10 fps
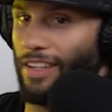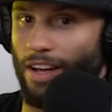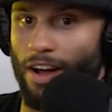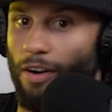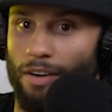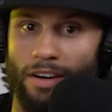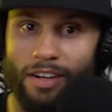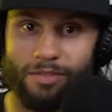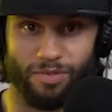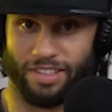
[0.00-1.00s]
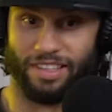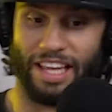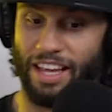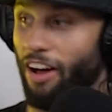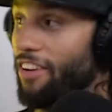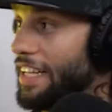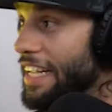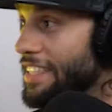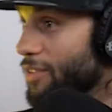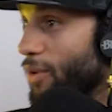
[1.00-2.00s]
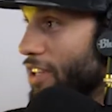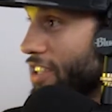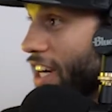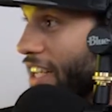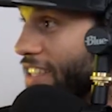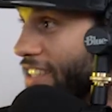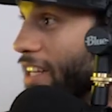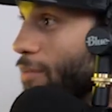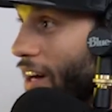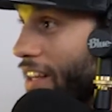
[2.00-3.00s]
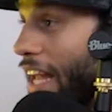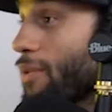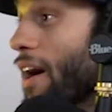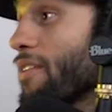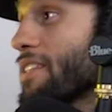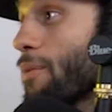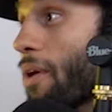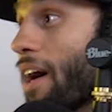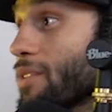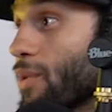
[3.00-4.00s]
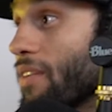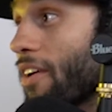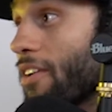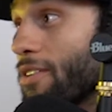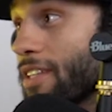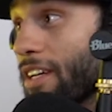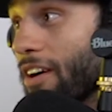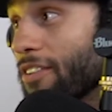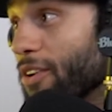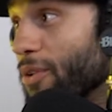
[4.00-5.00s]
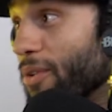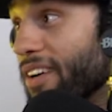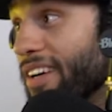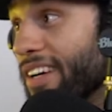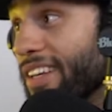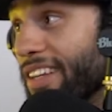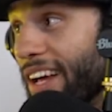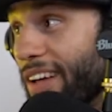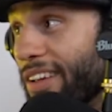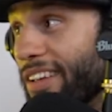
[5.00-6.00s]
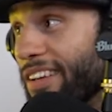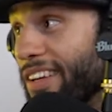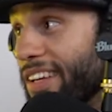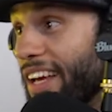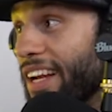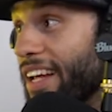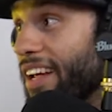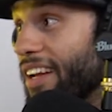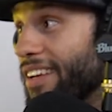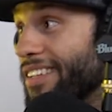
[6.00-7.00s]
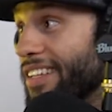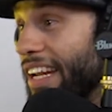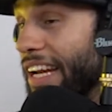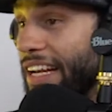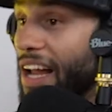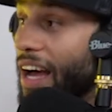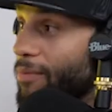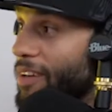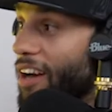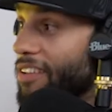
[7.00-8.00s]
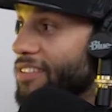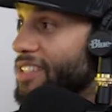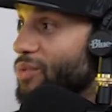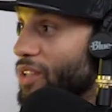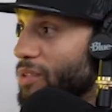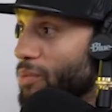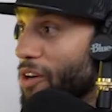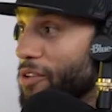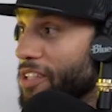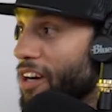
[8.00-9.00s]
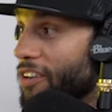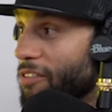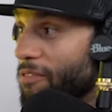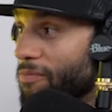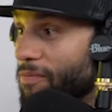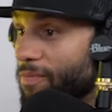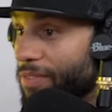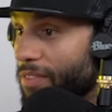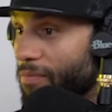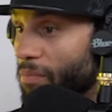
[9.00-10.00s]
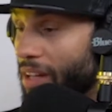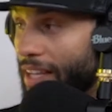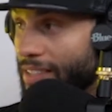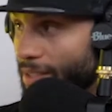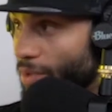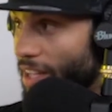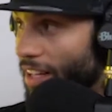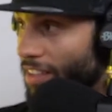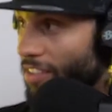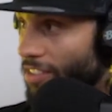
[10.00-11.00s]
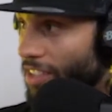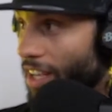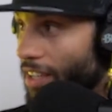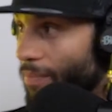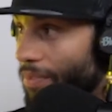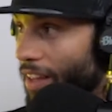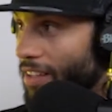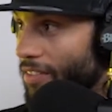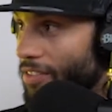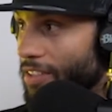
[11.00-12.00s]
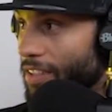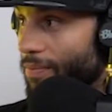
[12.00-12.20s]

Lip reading: All he needs is one good shot against anybody. That's why I was surprised when he fought Jose Aldo that he didn't knock him down at least once. But Jose Aldo blasted him with that liver shot, that left hook.